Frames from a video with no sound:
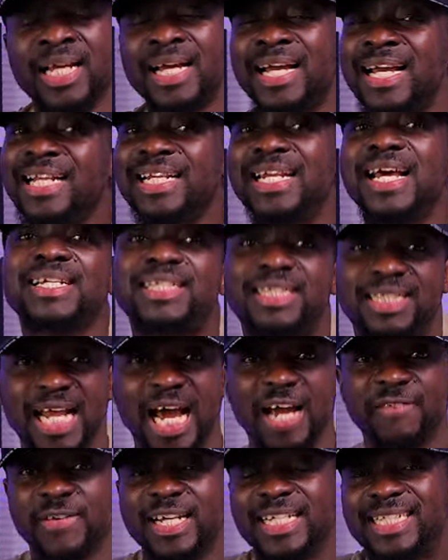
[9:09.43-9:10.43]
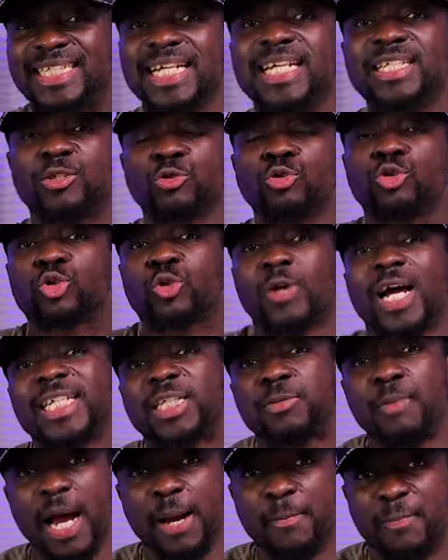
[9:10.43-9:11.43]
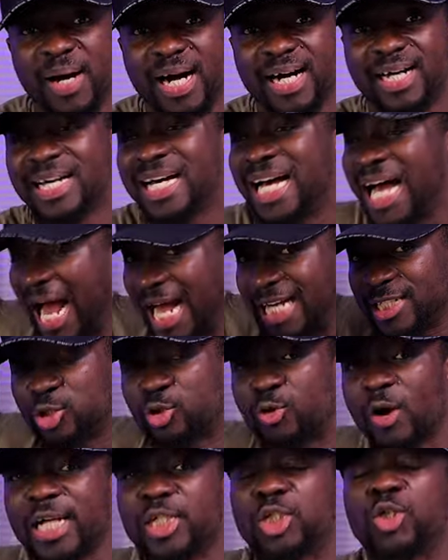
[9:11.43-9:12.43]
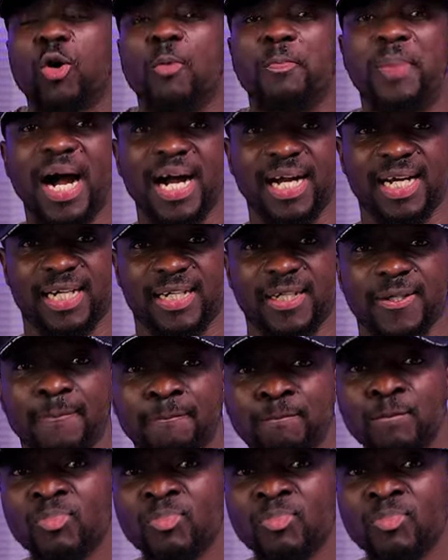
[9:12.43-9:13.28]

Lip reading: In this life, it says you scratch my back, I scratch your back.